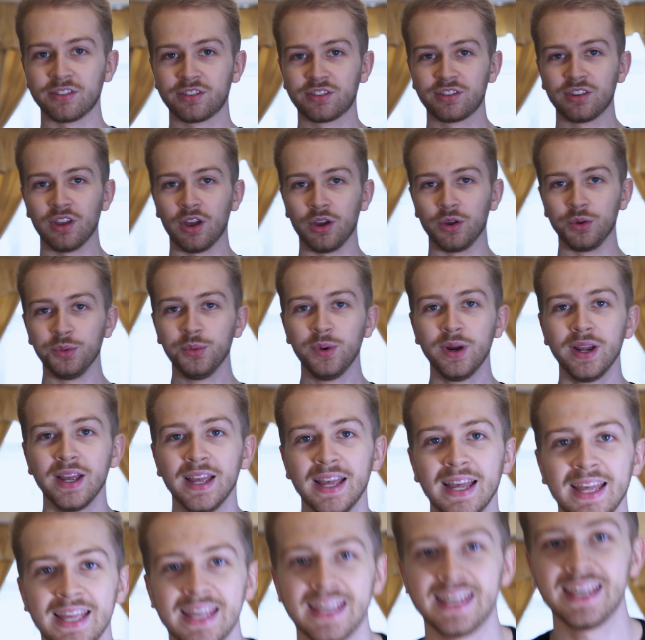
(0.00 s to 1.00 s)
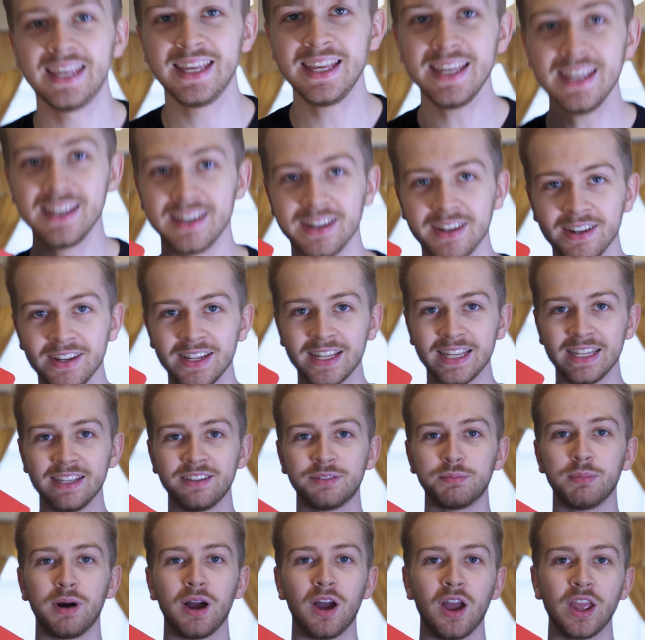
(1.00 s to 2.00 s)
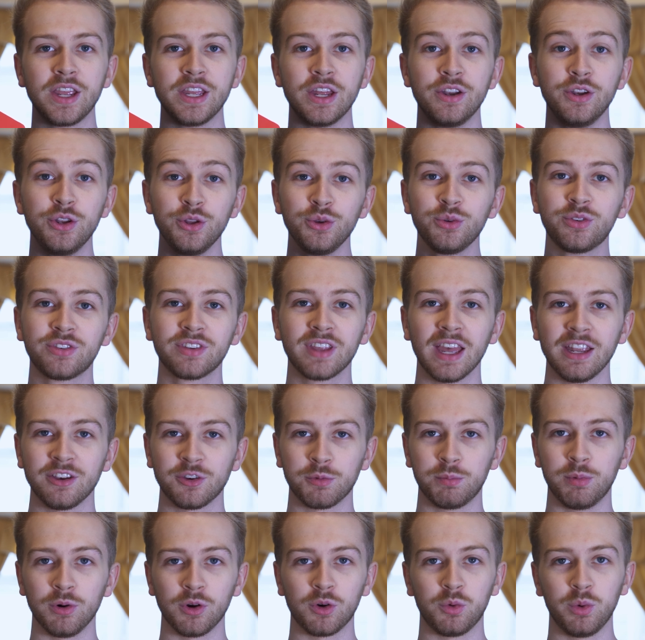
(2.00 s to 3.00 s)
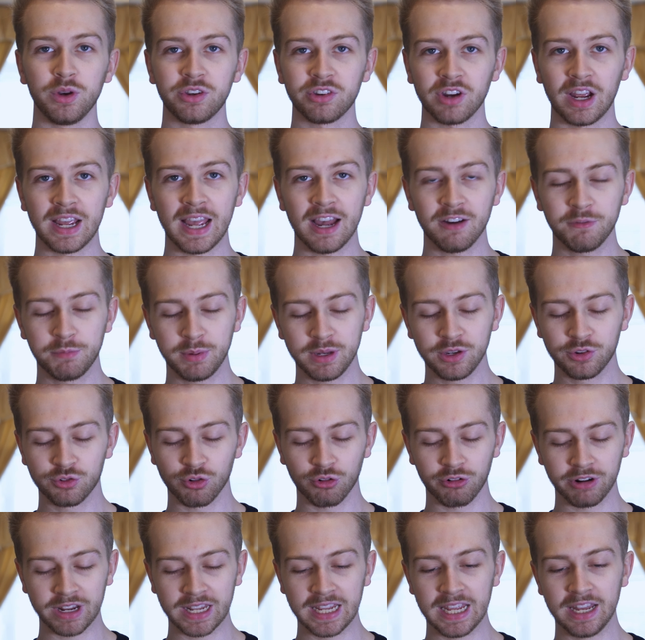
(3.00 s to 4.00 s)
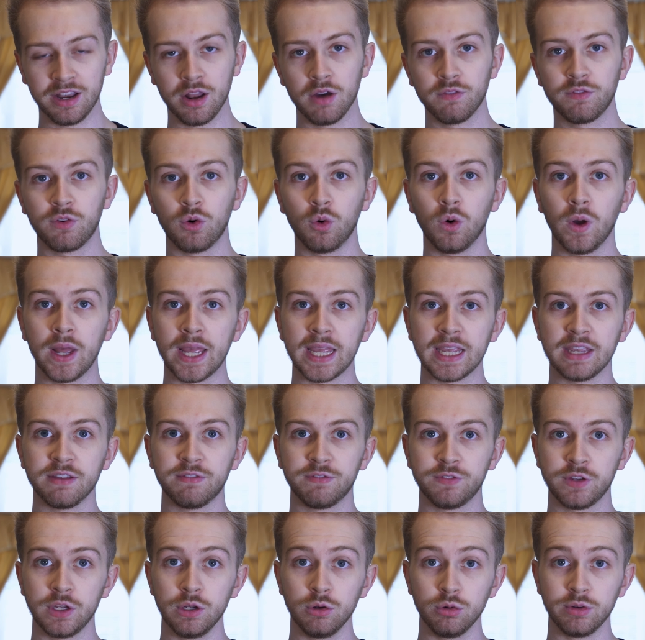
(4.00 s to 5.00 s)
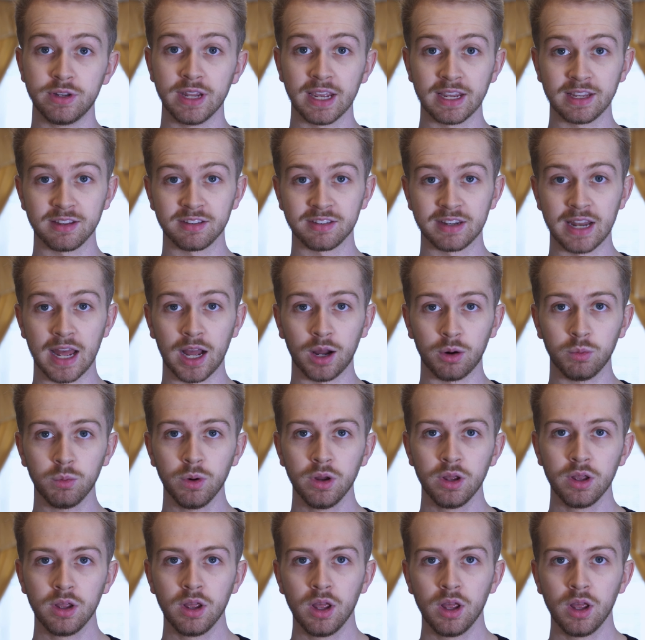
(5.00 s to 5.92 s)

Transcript: so here is my new sketchbook, which I have been drawing in for a few days now.